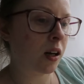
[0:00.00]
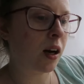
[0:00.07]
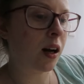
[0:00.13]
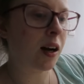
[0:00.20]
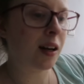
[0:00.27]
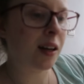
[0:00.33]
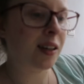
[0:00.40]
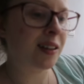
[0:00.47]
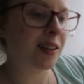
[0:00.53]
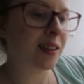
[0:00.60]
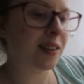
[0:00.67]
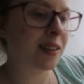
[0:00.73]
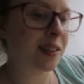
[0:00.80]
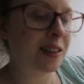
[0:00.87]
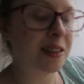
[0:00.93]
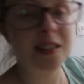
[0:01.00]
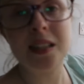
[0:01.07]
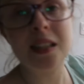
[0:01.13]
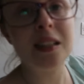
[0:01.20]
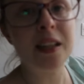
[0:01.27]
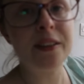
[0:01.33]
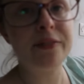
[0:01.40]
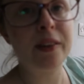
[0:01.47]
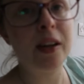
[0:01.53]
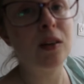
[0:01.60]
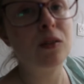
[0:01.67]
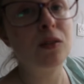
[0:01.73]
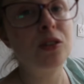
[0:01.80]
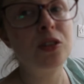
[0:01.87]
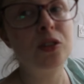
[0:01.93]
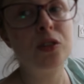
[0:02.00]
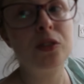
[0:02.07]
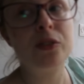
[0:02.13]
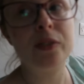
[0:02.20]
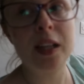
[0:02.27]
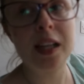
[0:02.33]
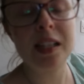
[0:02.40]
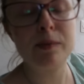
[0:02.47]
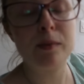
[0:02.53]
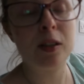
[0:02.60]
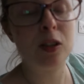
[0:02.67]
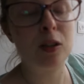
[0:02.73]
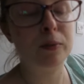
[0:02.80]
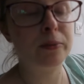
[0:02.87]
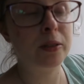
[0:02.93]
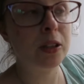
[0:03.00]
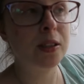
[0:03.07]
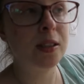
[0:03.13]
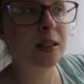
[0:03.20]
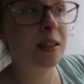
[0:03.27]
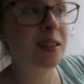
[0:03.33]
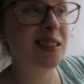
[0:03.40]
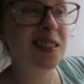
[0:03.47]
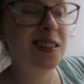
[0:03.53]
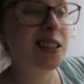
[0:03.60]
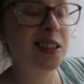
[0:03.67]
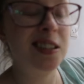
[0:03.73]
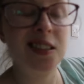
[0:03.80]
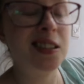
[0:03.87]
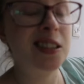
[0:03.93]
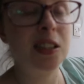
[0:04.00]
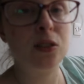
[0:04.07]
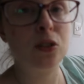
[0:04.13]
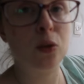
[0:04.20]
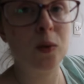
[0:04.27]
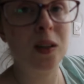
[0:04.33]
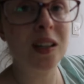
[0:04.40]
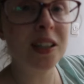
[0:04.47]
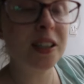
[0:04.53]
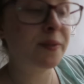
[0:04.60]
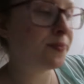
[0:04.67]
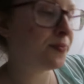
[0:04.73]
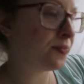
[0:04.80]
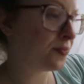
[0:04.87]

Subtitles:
I still have failed to fix my computer. It did not work.